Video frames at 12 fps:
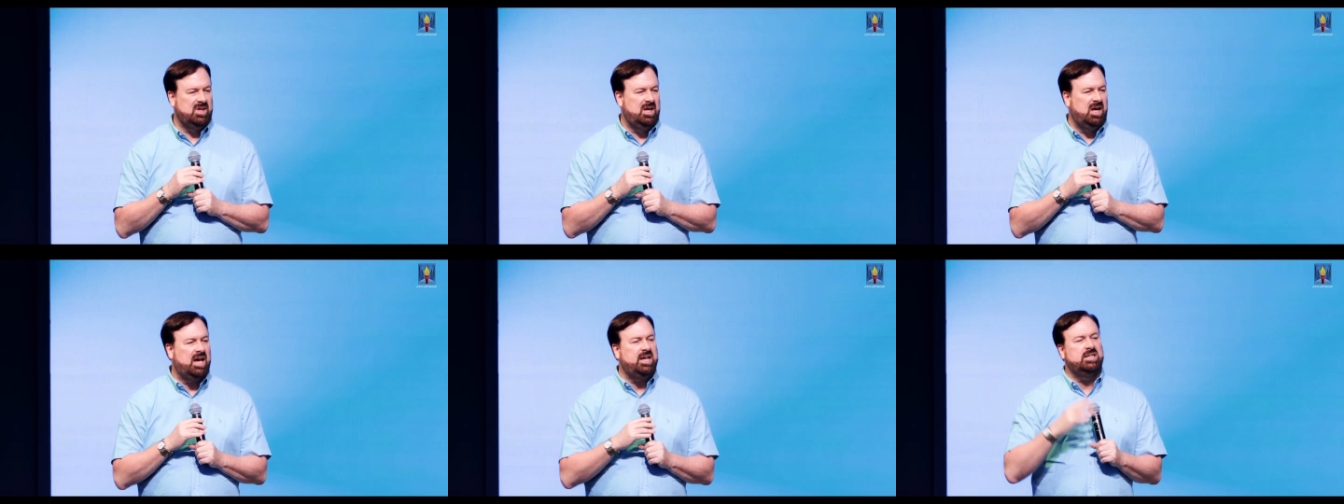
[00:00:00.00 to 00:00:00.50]

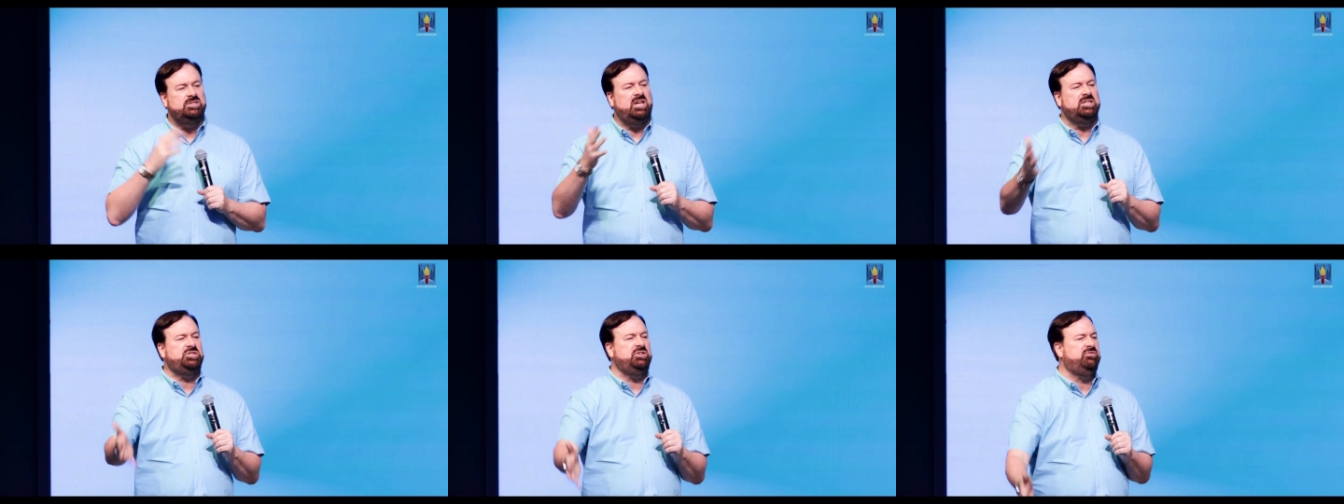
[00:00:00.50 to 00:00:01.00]
I can
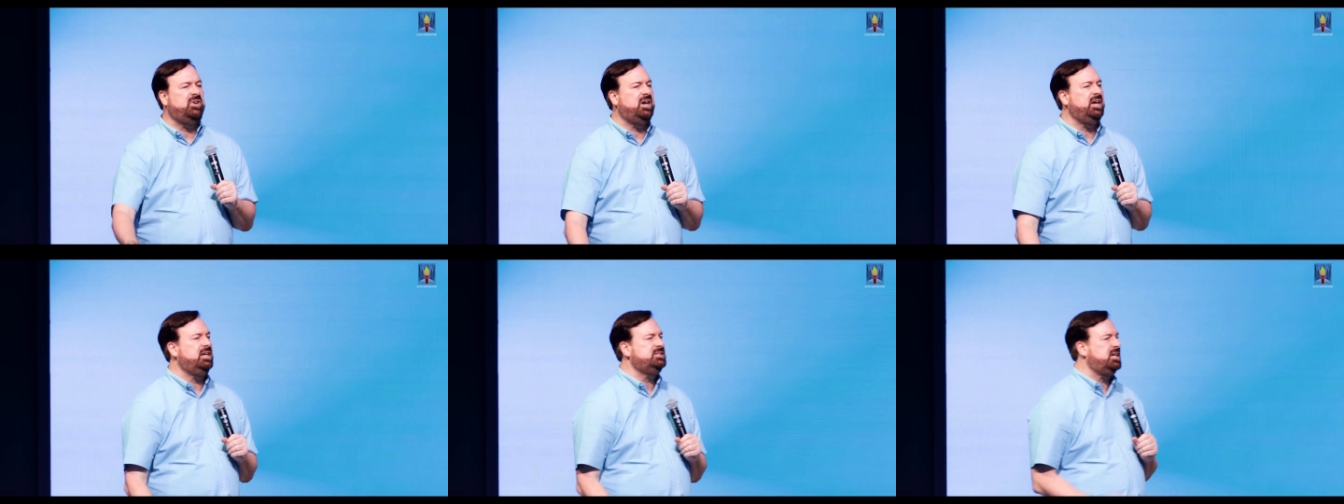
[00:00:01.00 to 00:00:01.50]

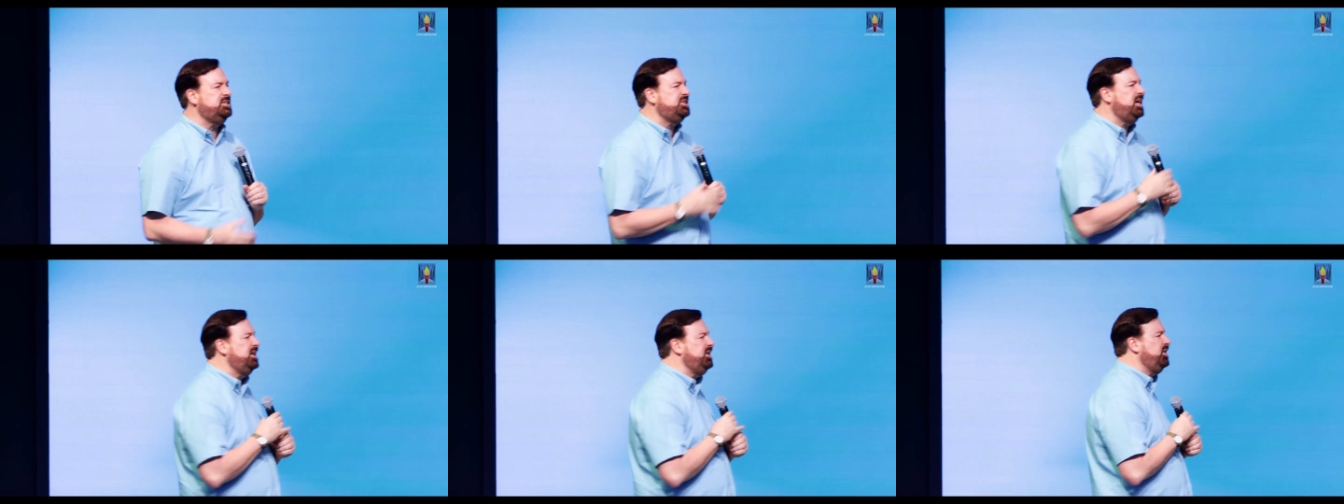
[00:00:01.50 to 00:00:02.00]
testify as I
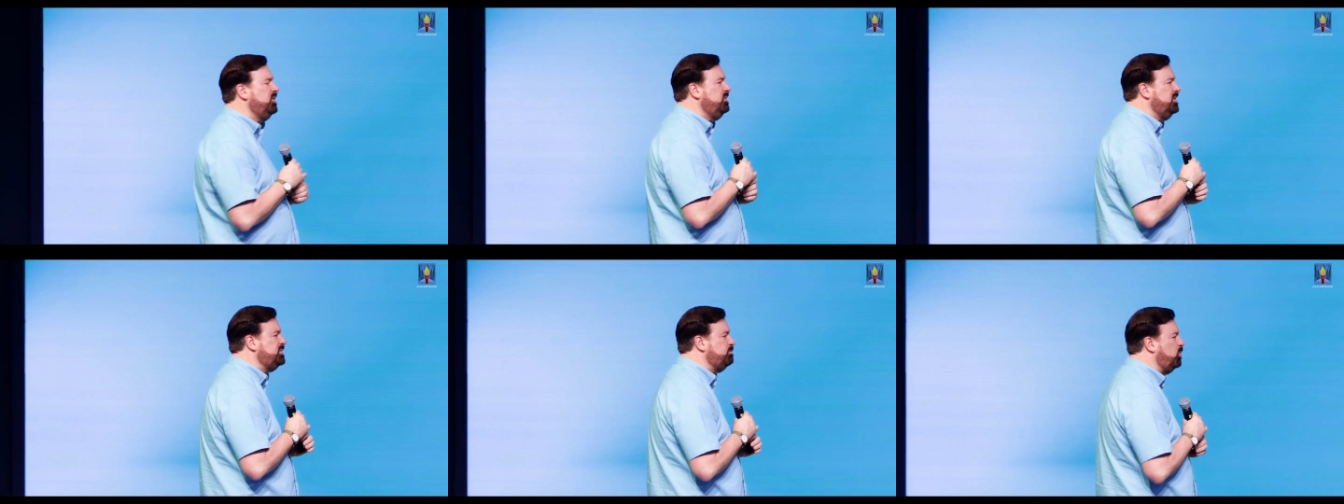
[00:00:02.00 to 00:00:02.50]
stand here
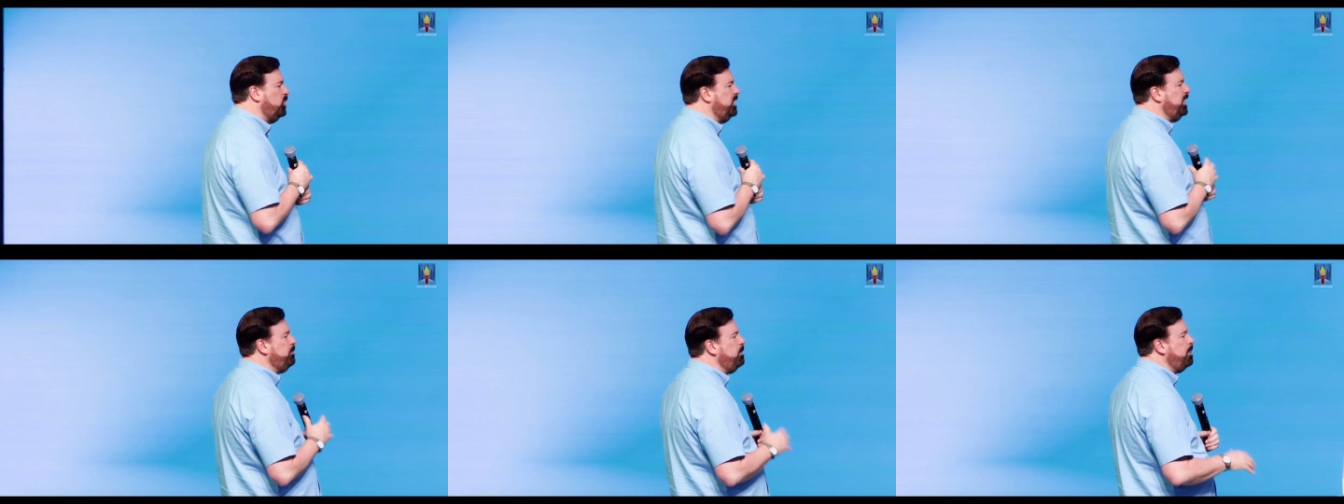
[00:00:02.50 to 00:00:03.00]
this
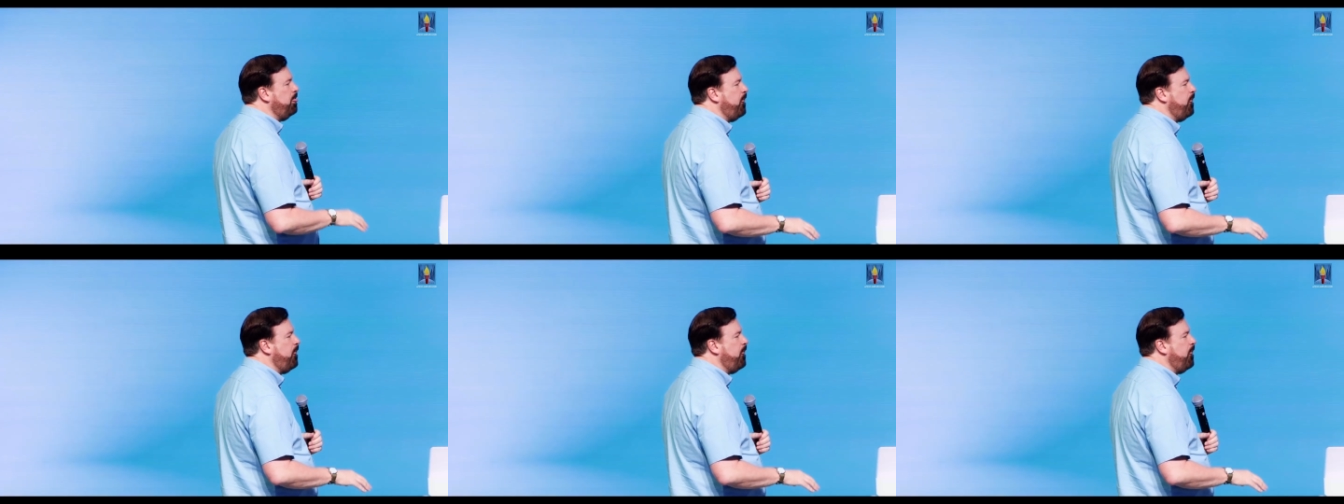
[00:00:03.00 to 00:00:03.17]
morning